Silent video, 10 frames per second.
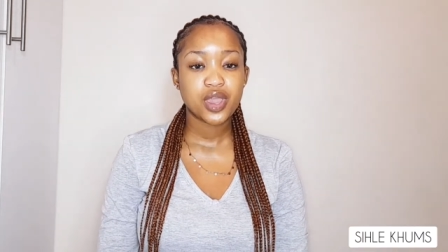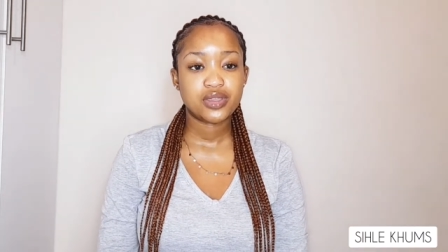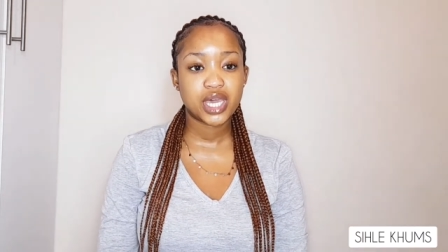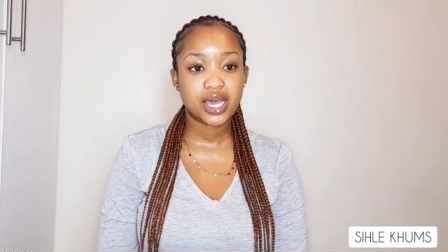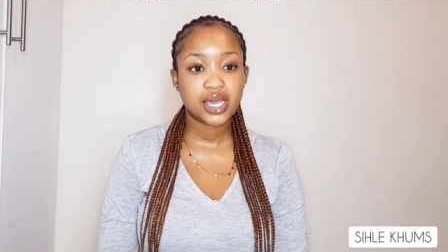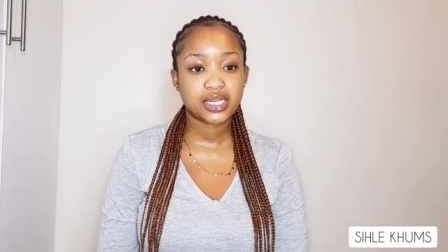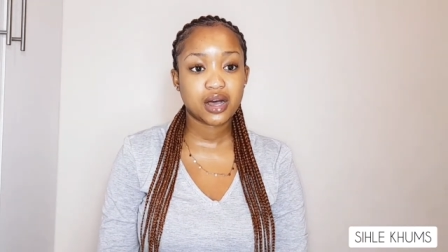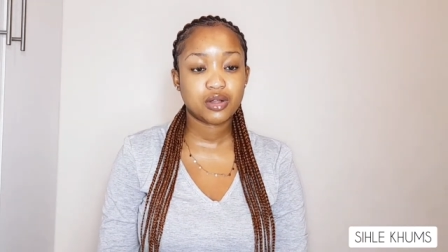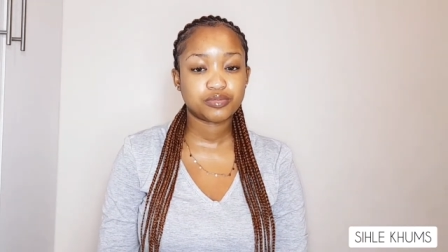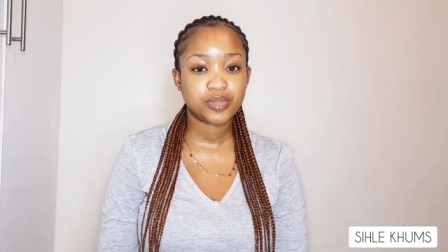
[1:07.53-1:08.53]
that
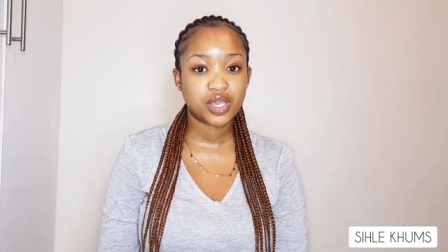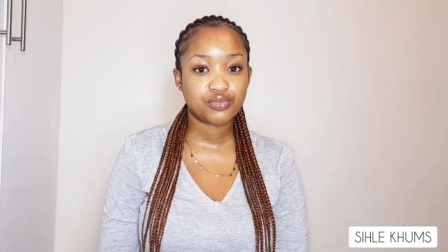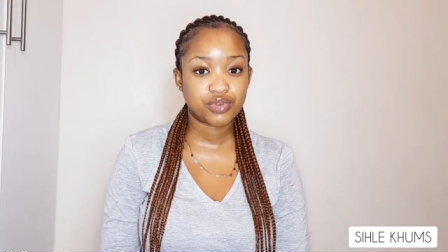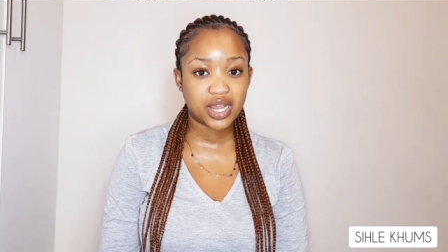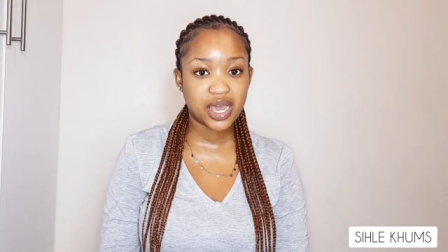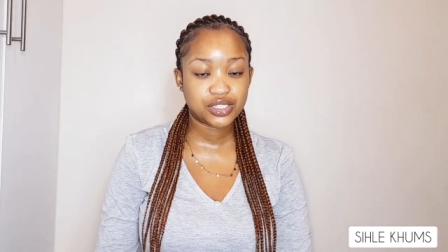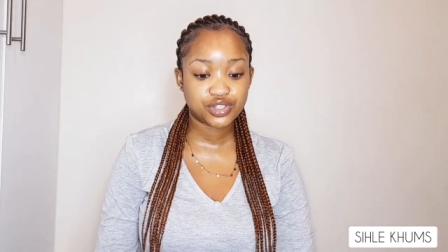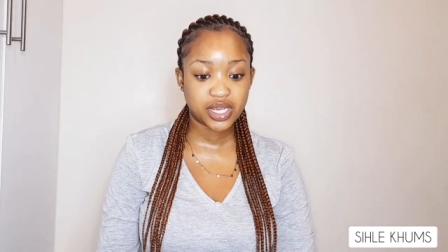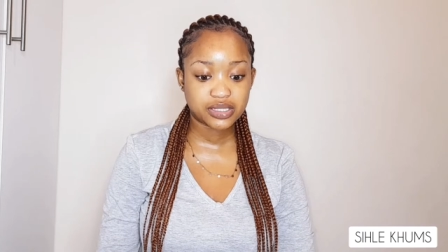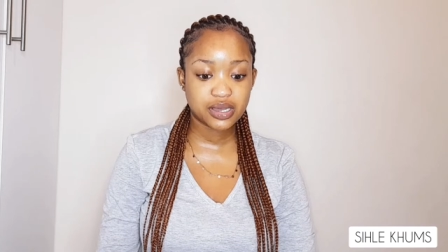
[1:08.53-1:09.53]
helped me
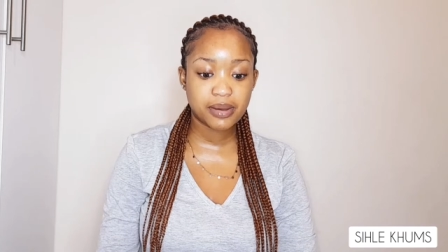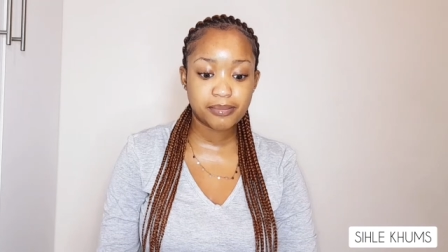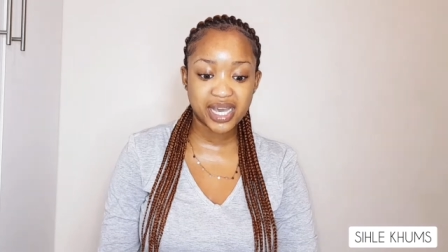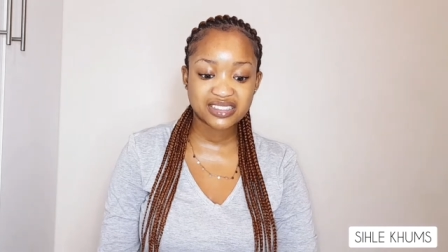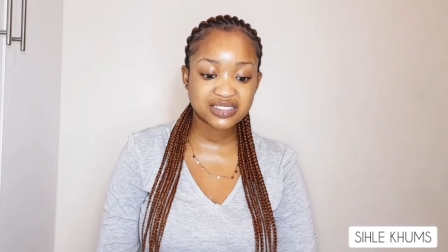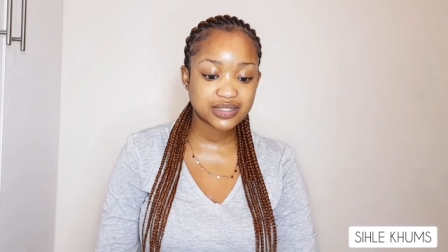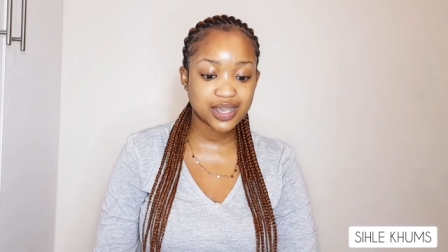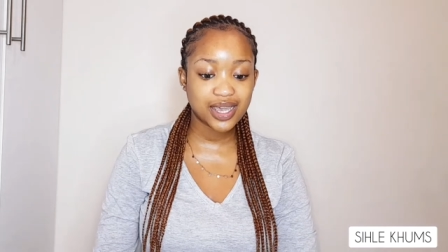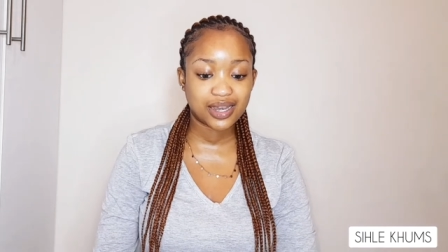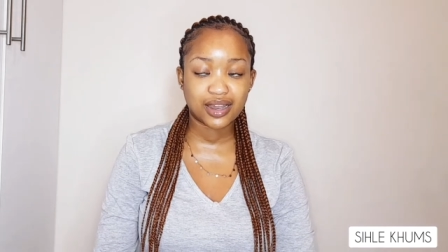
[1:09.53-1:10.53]
rehydrate my
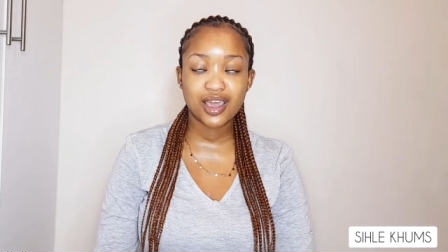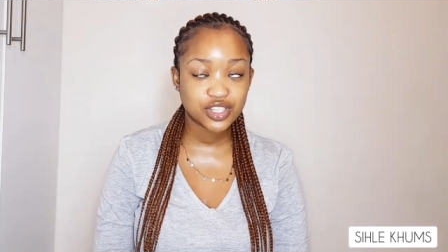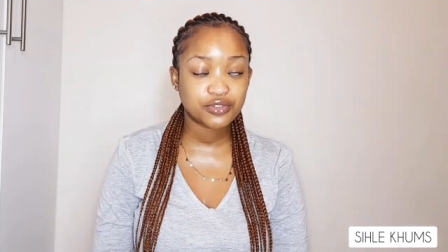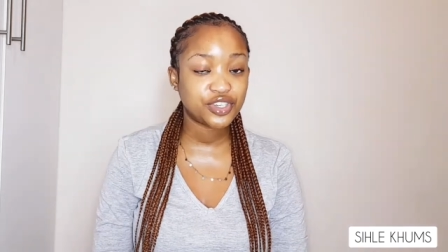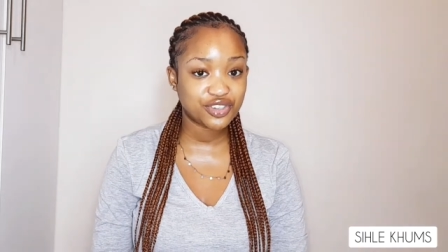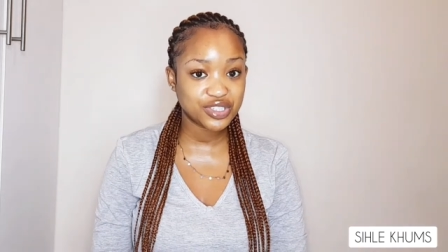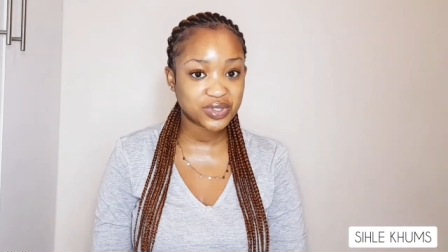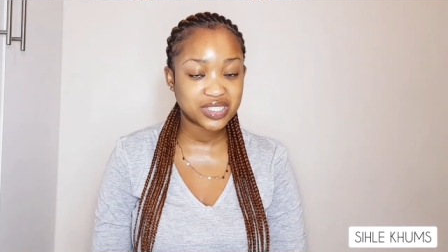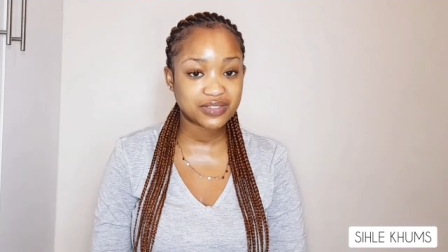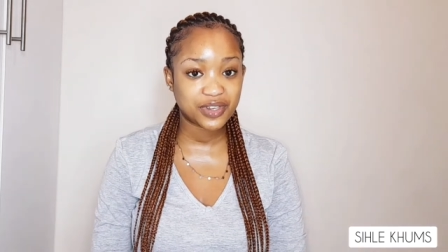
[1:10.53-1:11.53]
skin so if you do enjoy
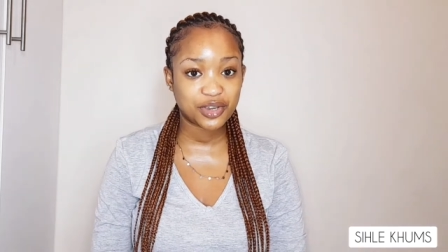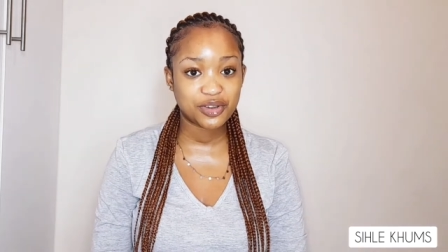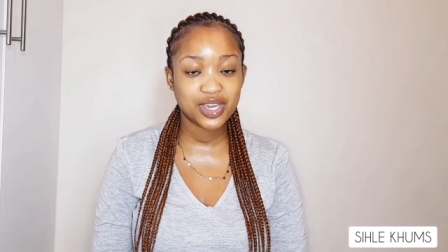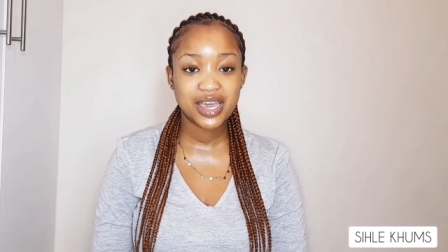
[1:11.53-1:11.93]
this video